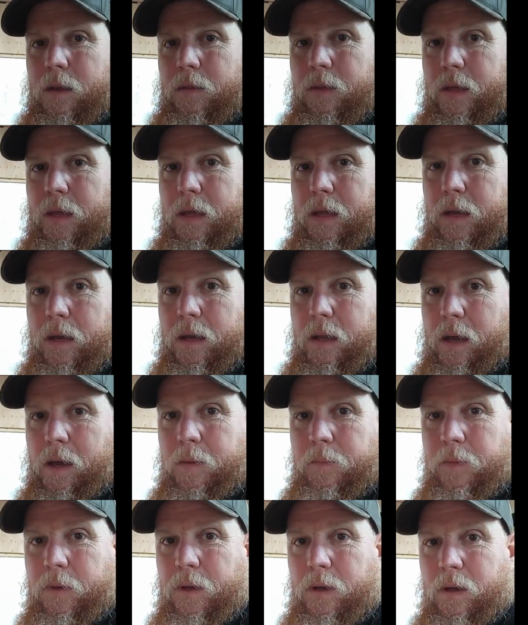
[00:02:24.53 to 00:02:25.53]
then
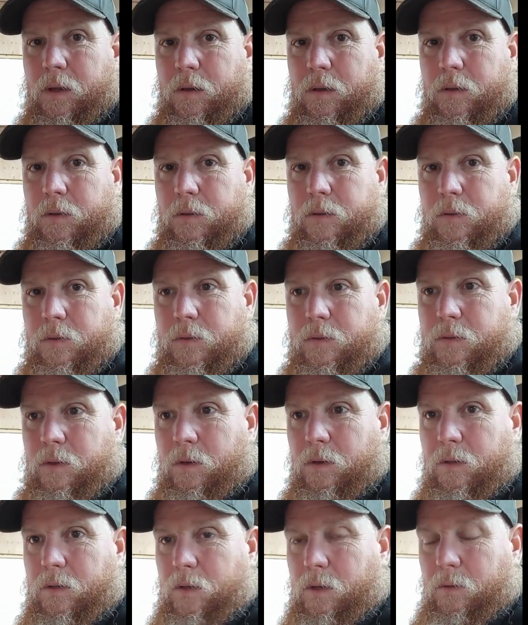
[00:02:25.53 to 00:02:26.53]
I'm gonna
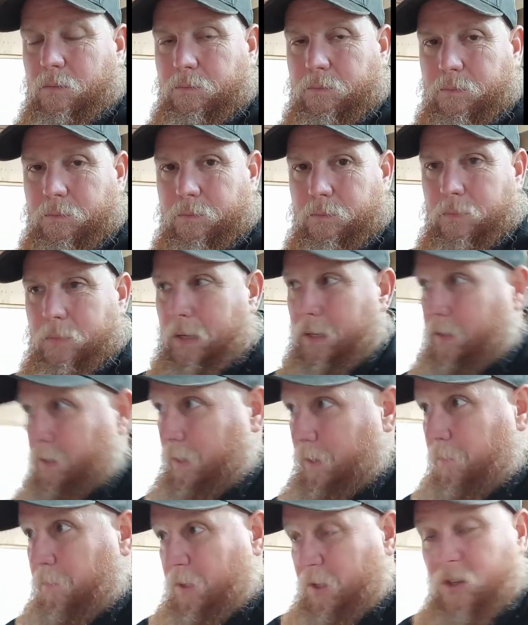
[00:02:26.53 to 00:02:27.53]
start to and
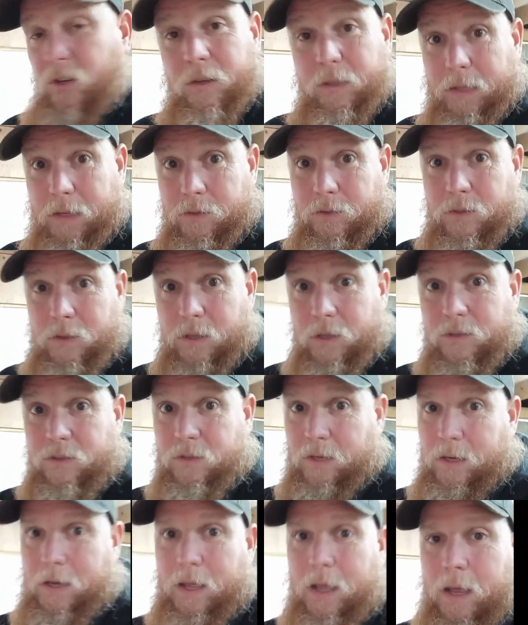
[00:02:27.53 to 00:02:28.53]
I'm going to start this
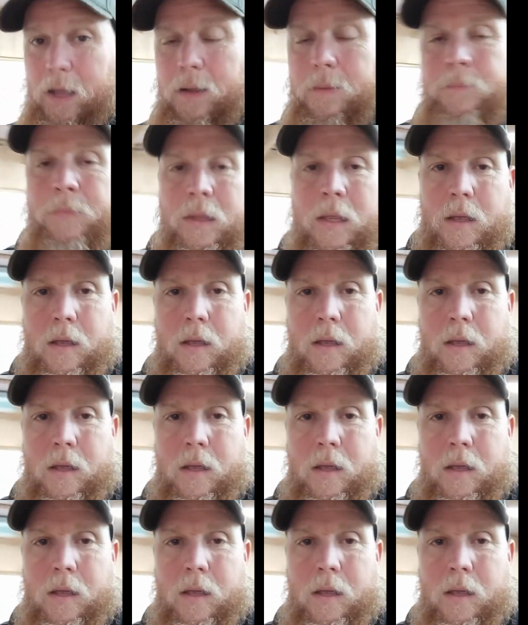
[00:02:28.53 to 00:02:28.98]
today.